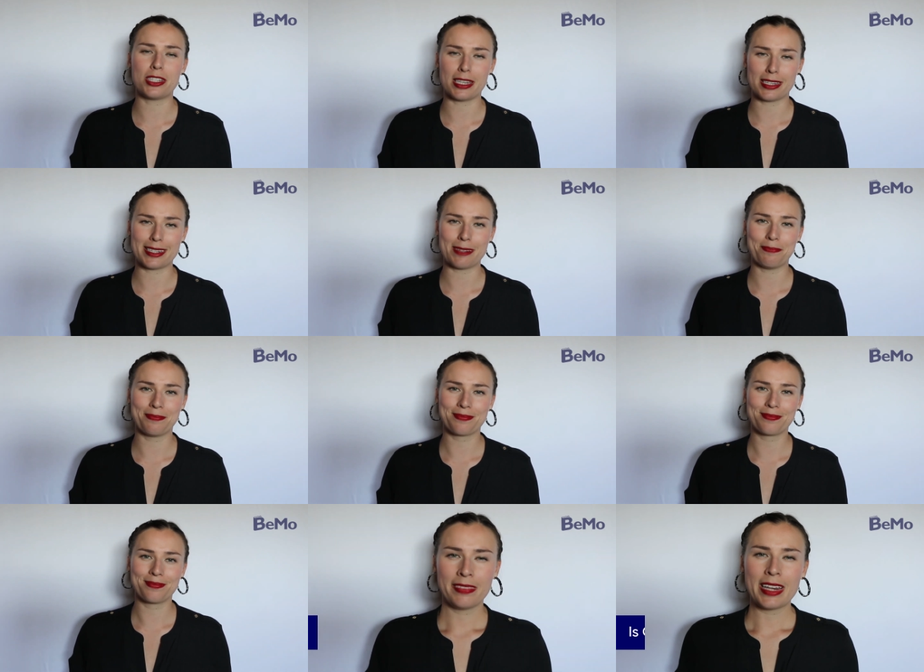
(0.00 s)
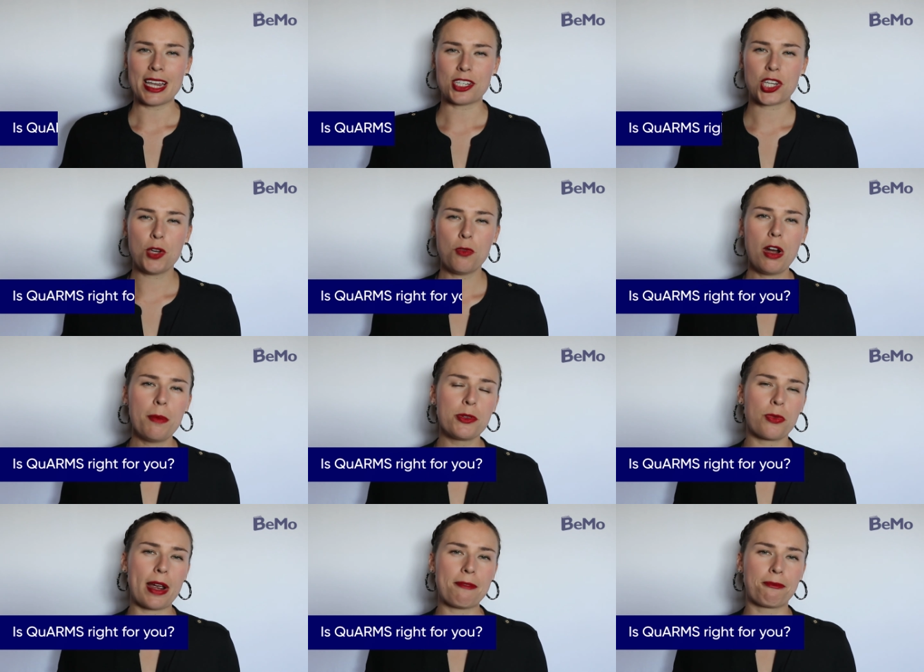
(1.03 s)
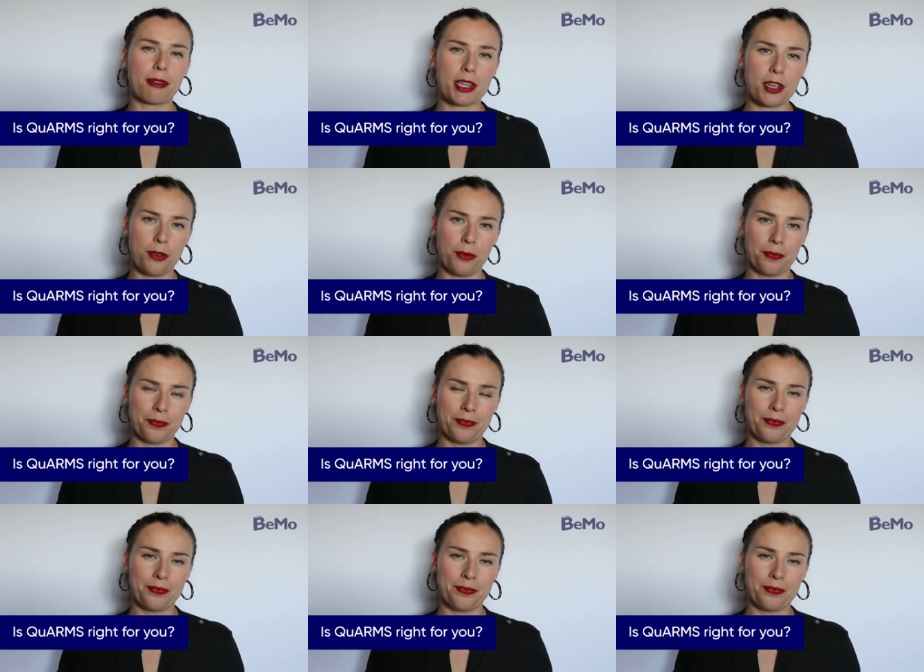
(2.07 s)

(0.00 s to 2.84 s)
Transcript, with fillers: system. Is QUARMS right for you?